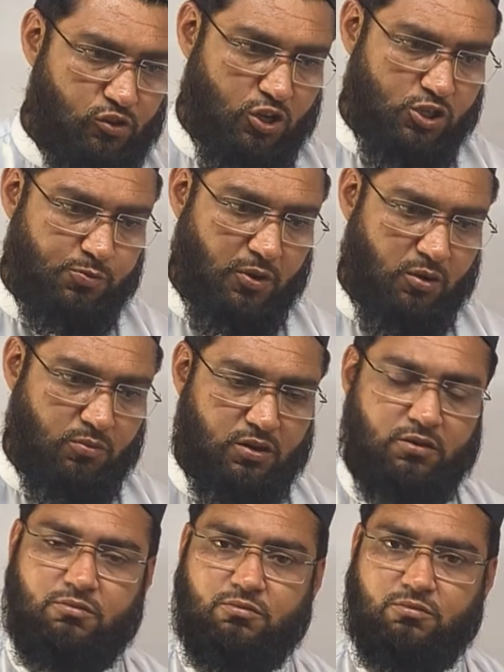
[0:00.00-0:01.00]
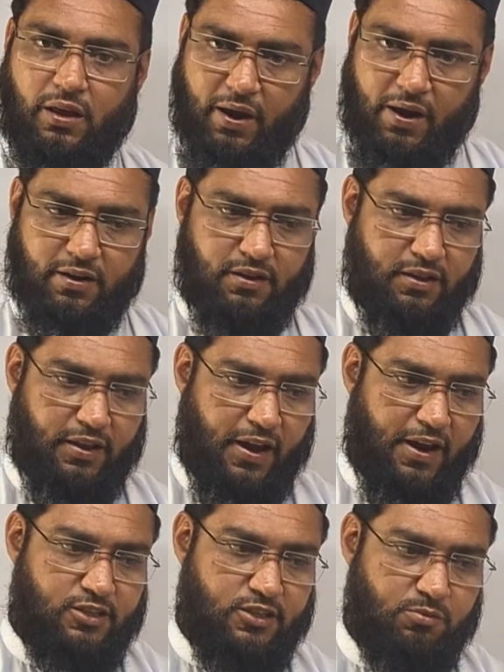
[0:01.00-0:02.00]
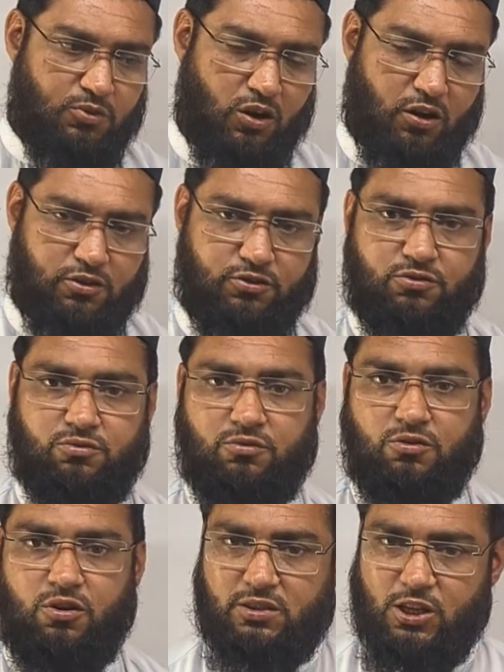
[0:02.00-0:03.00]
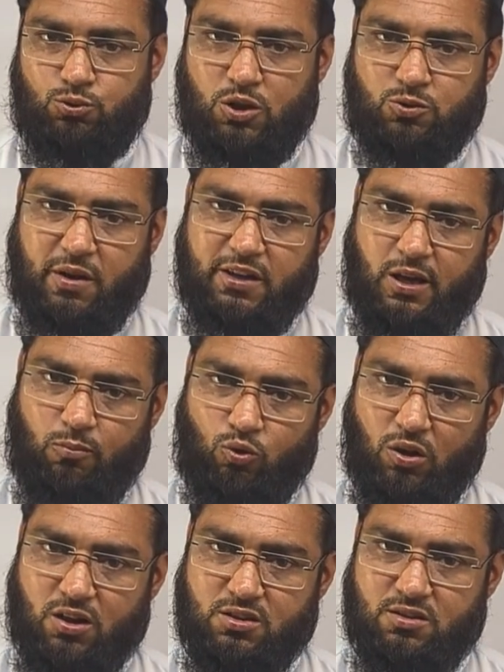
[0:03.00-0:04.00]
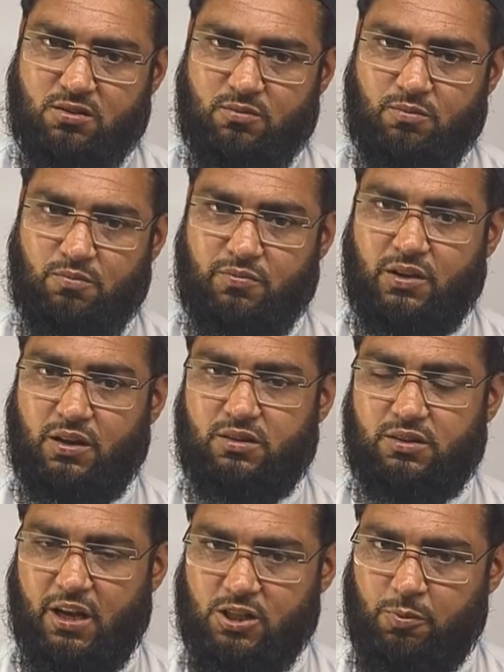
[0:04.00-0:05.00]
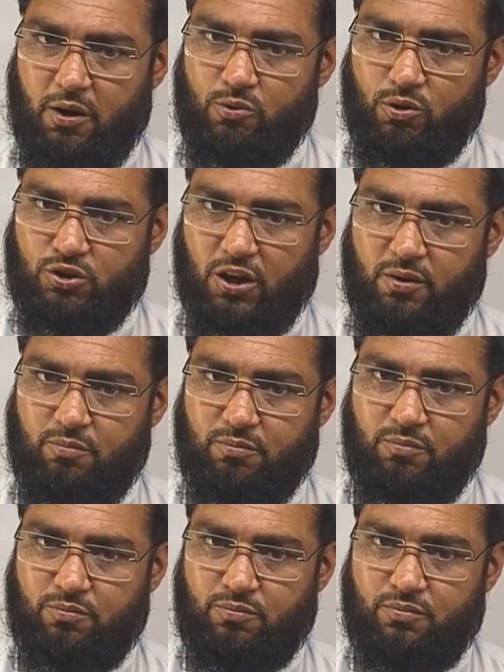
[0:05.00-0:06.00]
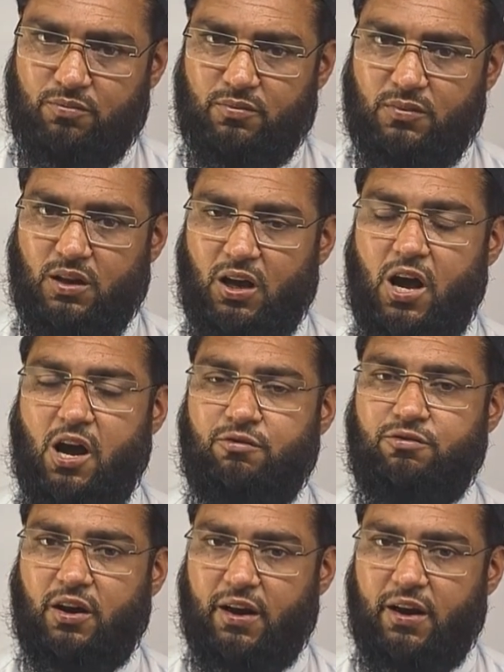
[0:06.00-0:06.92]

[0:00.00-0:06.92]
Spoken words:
transformer, and ATM card. This was my demo class. Thanks for your time. Have